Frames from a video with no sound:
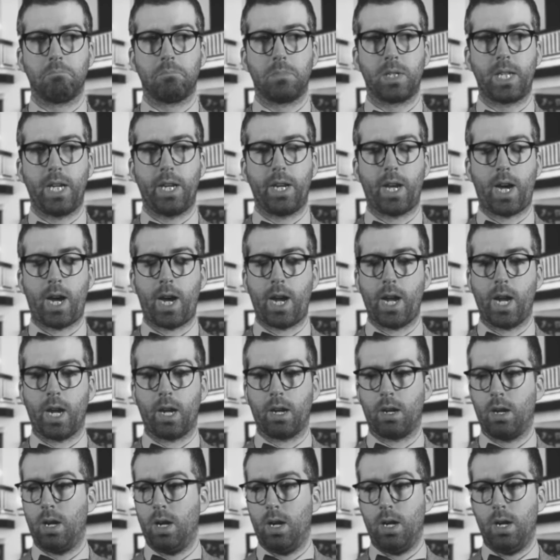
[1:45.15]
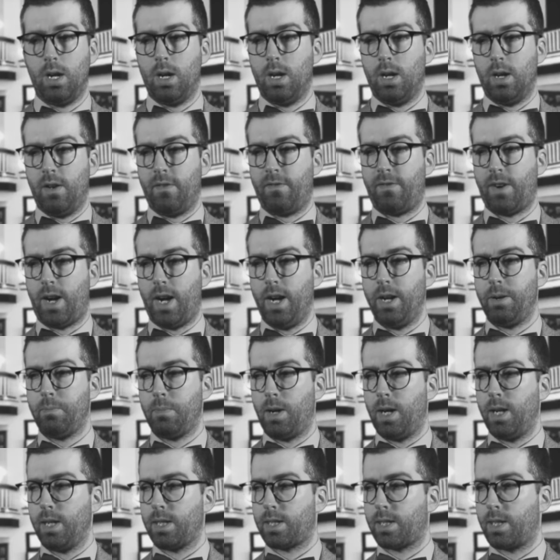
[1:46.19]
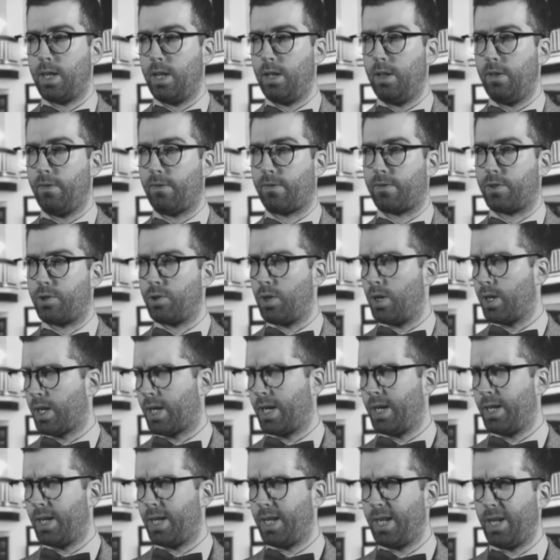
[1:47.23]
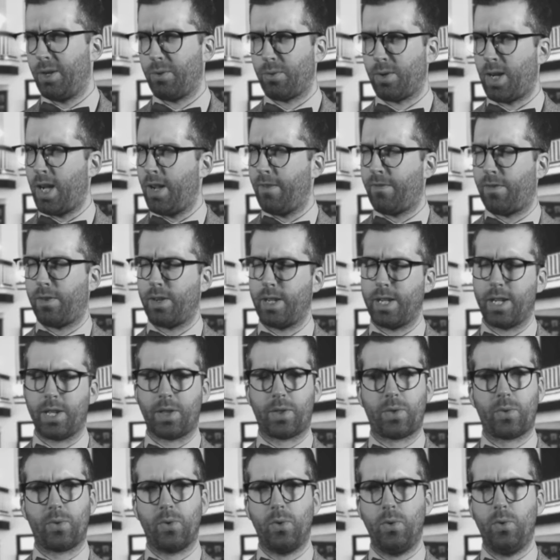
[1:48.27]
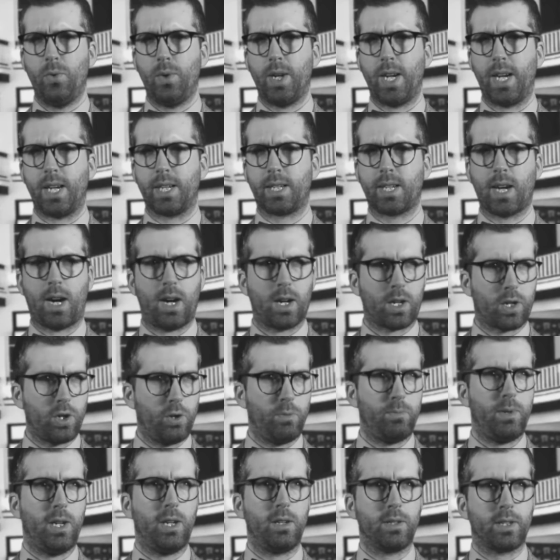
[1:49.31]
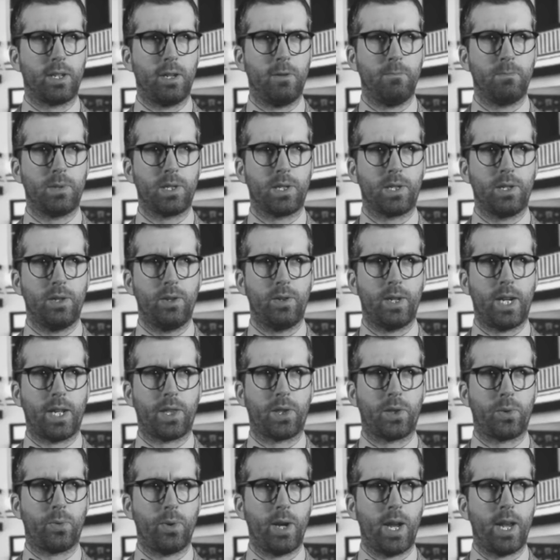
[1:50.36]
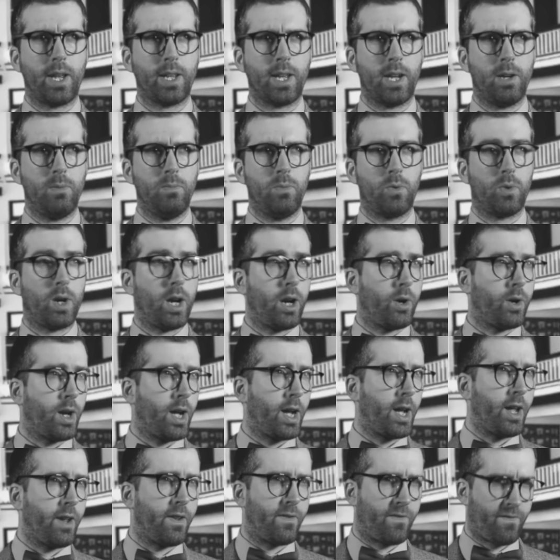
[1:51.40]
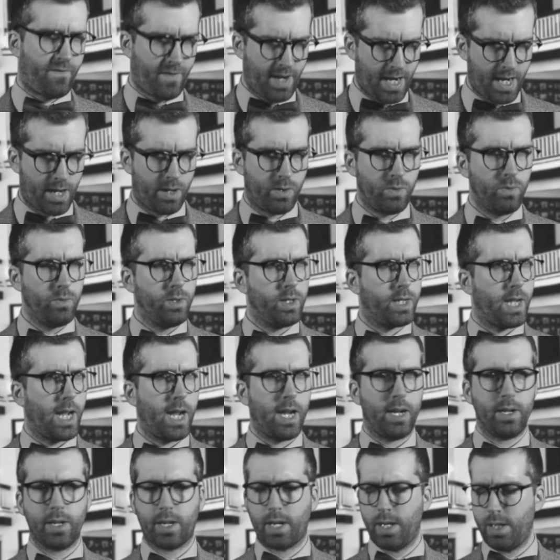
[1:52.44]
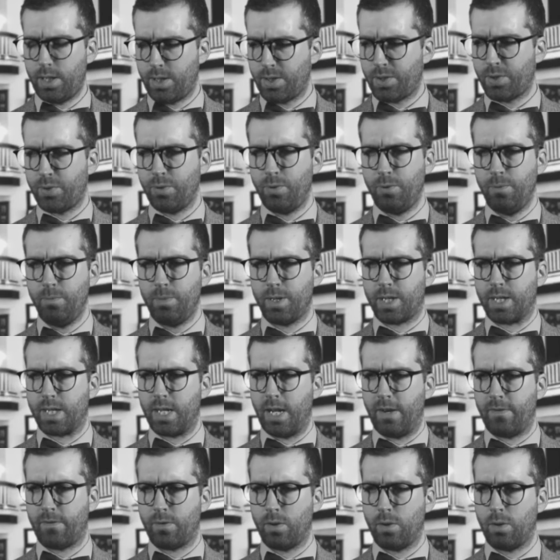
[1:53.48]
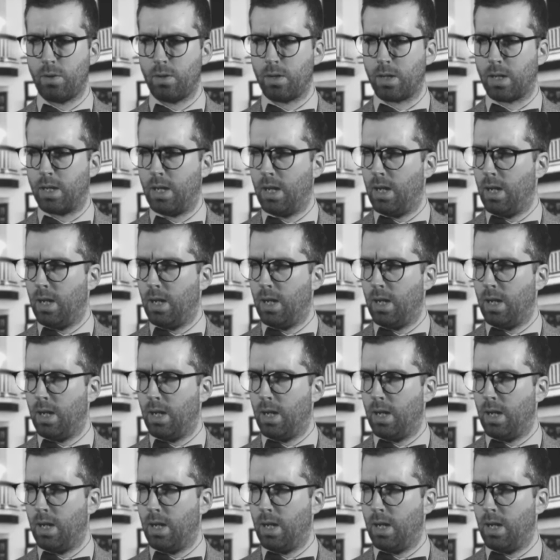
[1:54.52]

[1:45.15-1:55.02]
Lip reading: Did I find myself drunkenly rifling through a Taco Bell dumpster at 3 a.m. where I found and consumed several